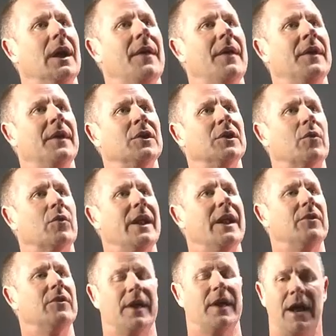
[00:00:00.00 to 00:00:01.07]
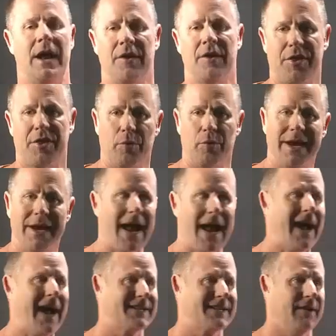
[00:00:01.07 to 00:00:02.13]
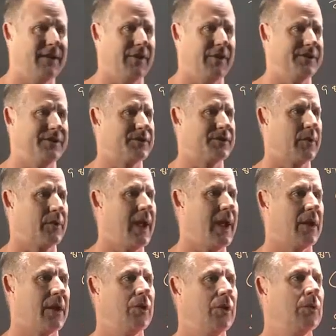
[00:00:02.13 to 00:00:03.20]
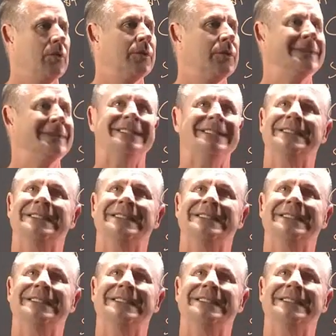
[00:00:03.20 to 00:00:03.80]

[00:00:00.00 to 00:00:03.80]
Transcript: and then greater than 3 activities. So Cancun,